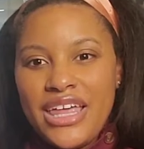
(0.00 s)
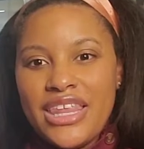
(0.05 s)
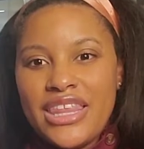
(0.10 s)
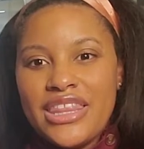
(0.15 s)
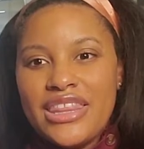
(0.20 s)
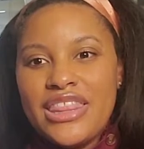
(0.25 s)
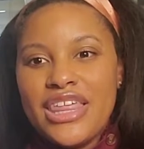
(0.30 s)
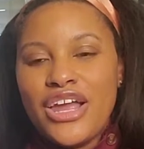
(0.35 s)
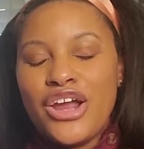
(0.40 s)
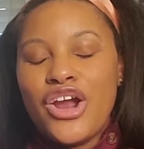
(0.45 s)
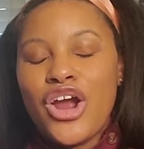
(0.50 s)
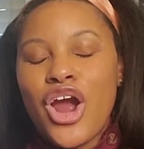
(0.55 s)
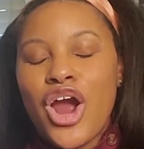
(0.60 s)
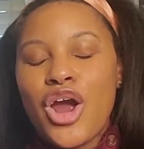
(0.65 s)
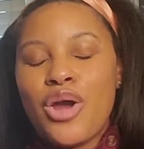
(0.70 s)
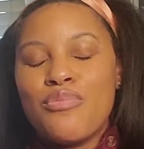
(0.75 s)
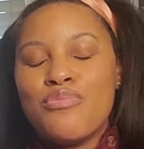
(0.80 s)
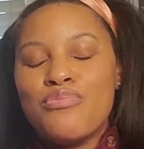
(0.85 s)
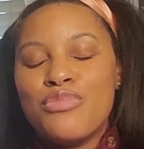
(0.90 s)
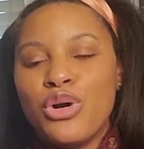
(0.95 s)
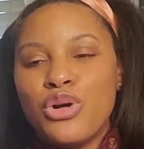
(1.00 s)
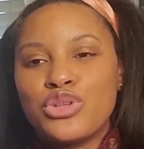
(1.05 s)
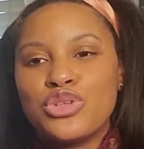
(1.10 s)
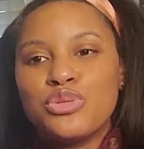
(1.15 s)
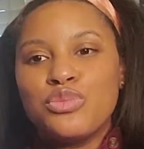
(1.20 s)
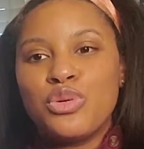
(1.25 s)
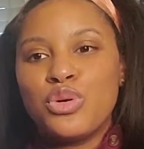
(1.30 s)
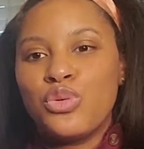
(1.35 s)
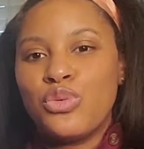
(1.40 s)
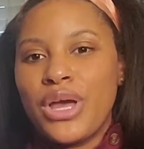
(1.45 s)
There are
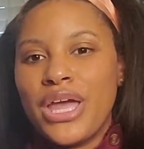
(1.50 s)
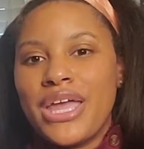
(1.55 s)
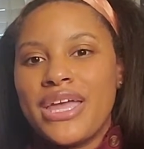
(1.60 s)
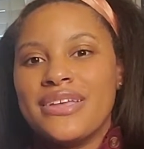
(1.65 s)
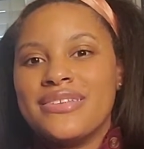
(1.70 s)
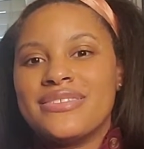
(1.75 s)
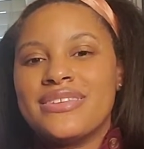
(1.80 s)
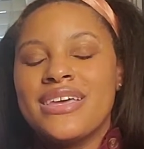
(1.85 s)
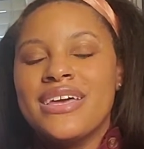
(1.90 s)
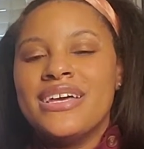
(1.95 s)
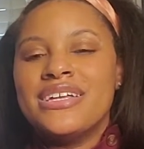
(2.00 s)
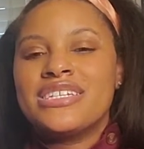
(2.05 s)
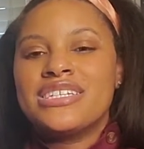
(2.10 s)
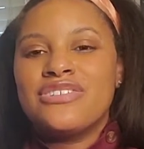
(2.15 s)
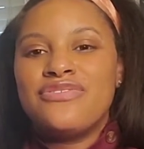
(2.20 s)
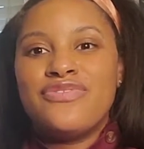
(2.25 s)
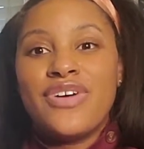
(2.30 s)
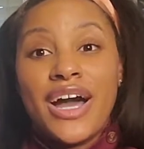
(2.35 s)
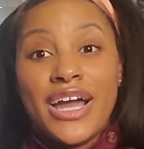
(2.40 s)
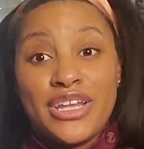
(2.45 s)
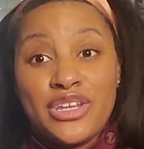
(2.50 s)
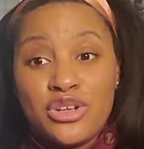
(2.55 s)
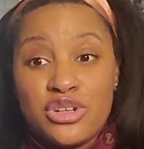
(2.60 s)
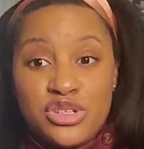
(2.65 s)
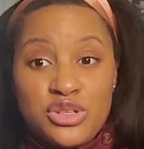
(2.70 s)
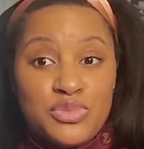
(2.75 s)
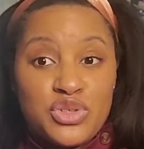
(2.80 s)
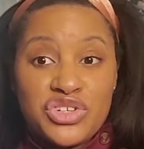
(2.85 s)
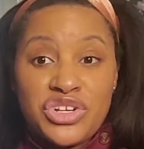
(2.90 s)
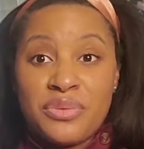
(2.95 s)
multiple ways to find your
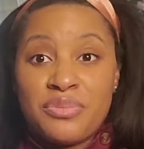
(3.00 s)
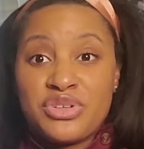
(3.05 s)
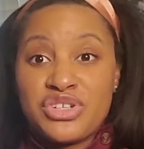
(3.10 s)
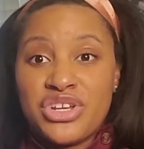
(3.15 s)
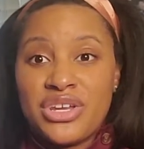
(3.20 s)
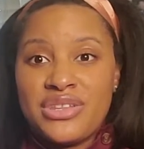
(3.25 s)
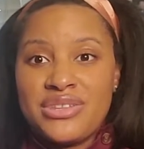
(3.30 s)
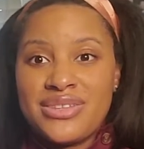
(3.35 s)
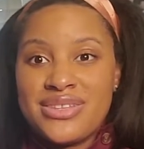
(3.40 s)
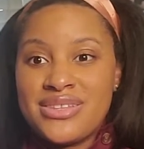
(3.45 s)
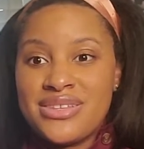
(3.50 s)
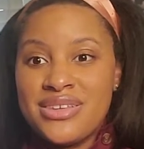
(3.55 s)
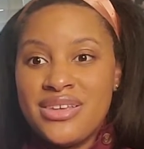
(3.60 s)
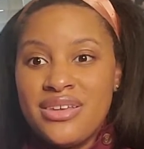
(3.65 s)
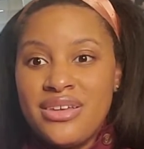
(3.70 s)
subscriptions.